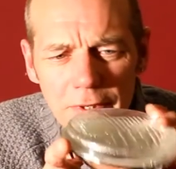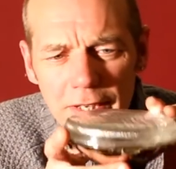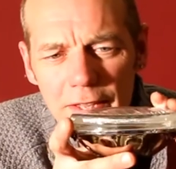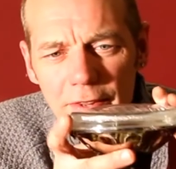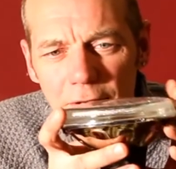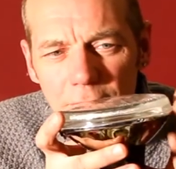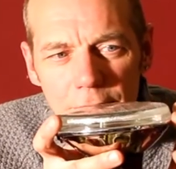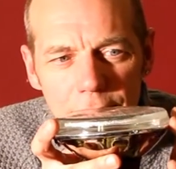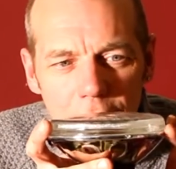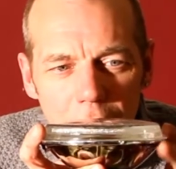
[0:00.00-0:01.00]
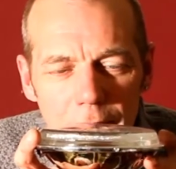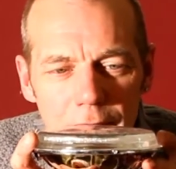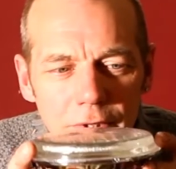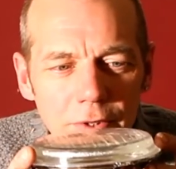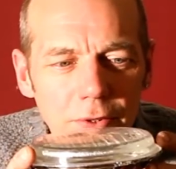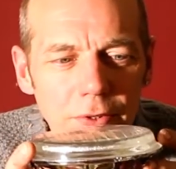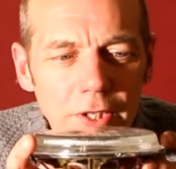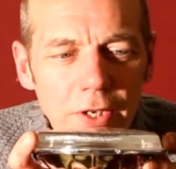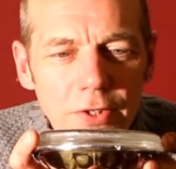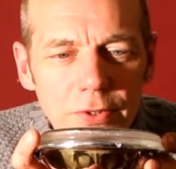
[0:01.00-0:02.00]
get those from your
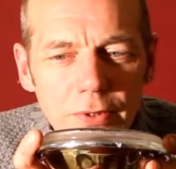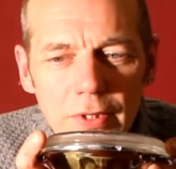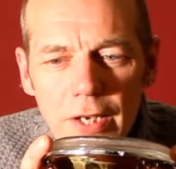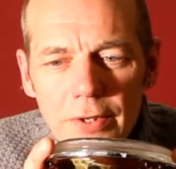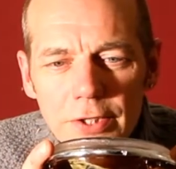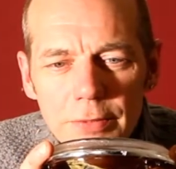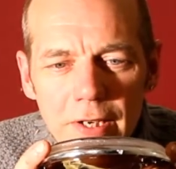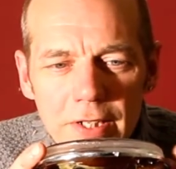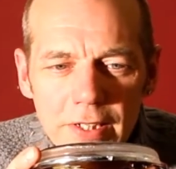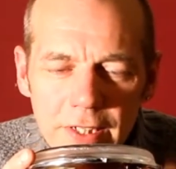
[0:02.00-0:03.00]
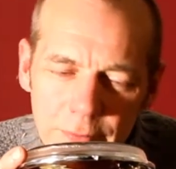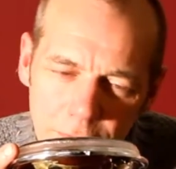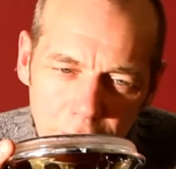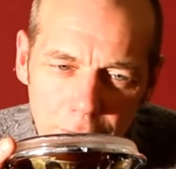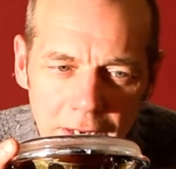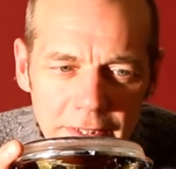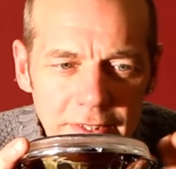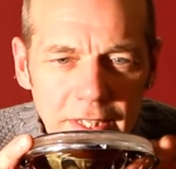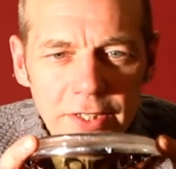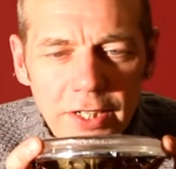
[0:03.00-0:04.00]
usual Lotus specialist, Paul
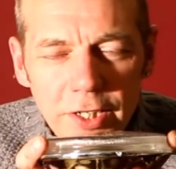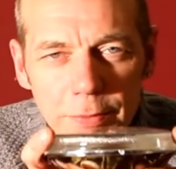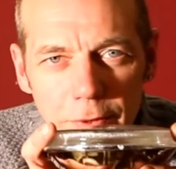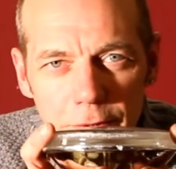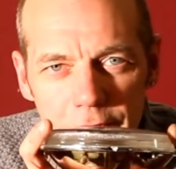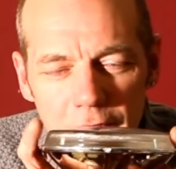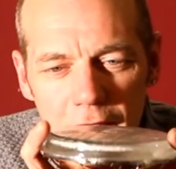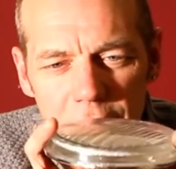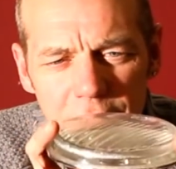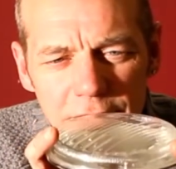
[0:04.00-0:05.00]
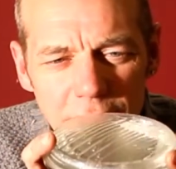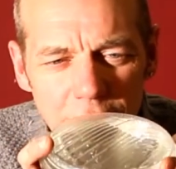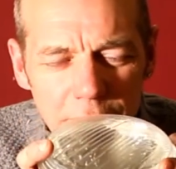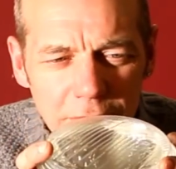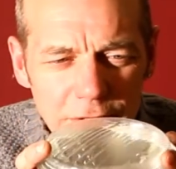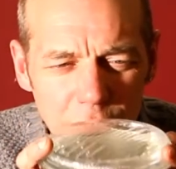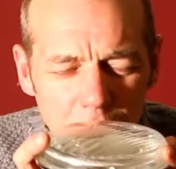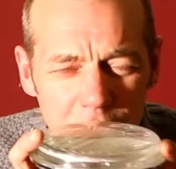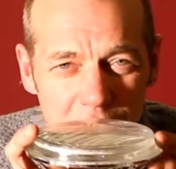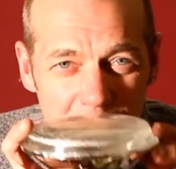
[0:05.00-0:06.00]
Matty's SJ Sports Cars and so on, because the
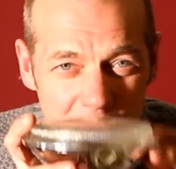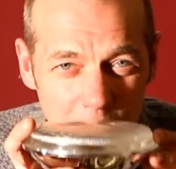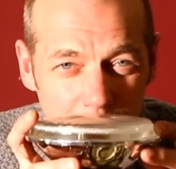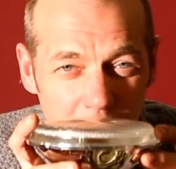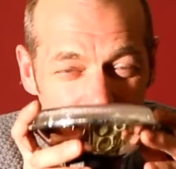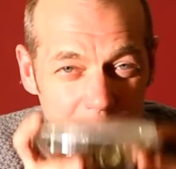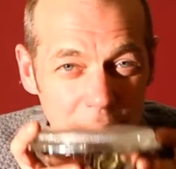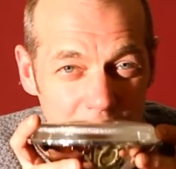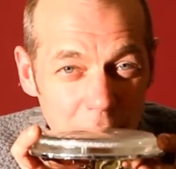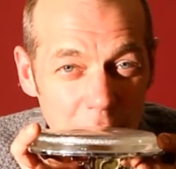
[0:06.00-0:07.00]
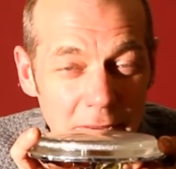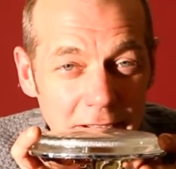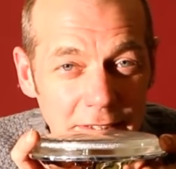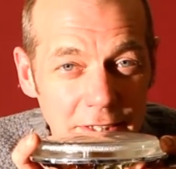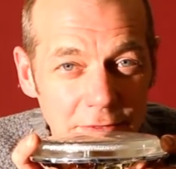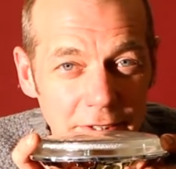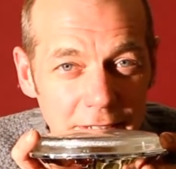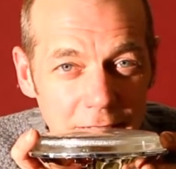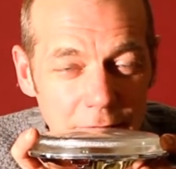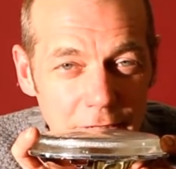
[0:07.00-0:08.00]
ones that they're supplying at the time we're making this
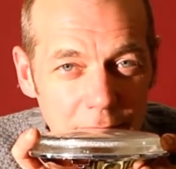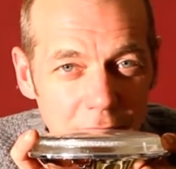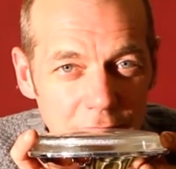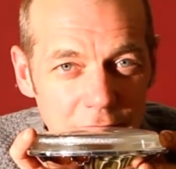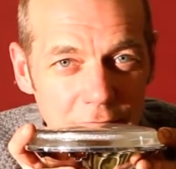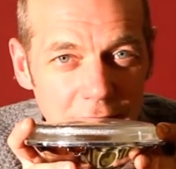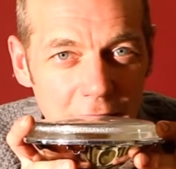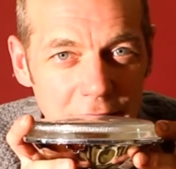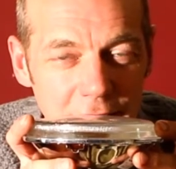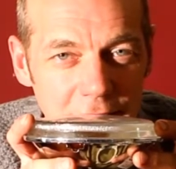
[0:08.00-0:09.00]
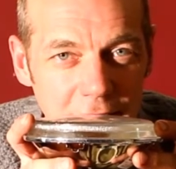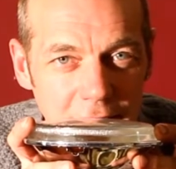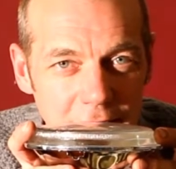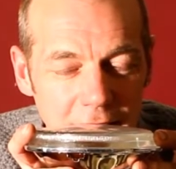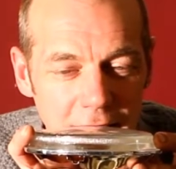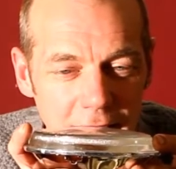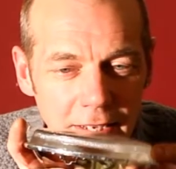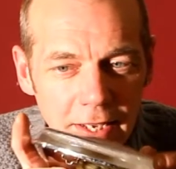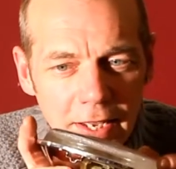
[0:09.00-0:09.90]
video, which is March 2016,